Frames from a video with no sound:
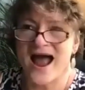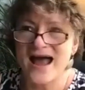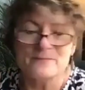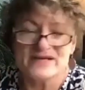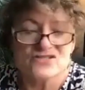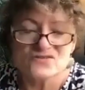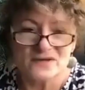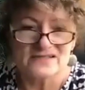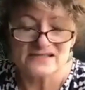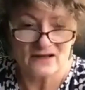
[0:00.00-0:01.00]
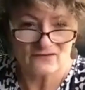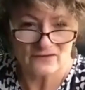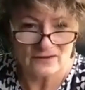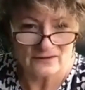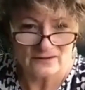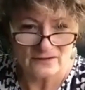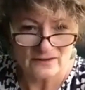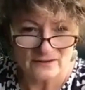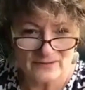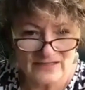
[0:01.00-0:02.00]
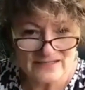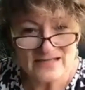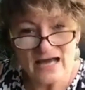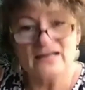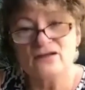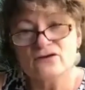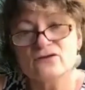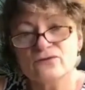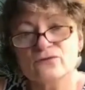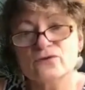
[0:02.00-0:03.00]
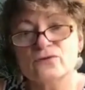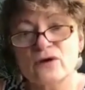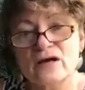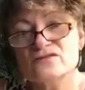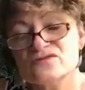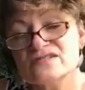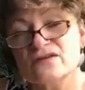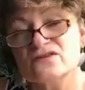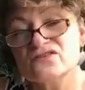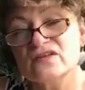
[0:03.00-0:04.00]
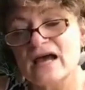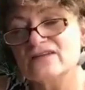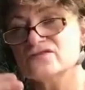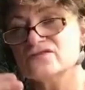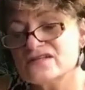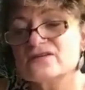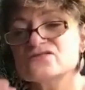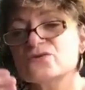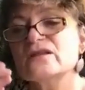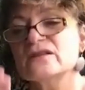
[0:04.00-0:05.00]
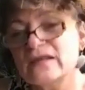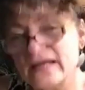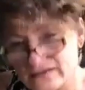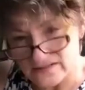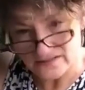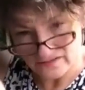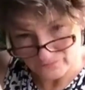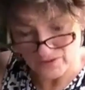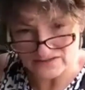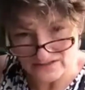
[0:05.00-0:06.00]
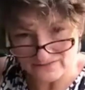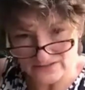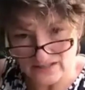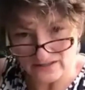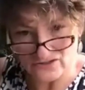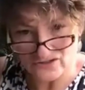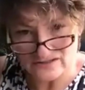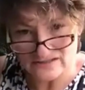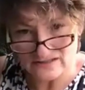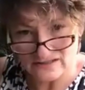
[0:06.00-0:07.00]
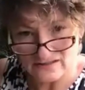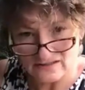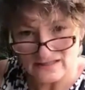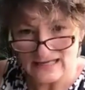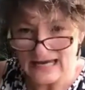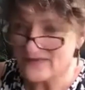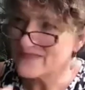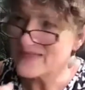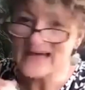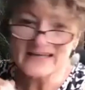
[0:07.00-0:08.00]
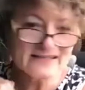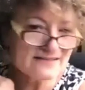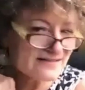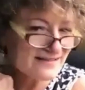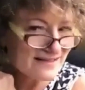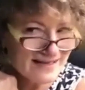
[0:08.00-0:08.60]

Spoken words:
I pinch myself because I do sales through the lens of positive intelligence, and that is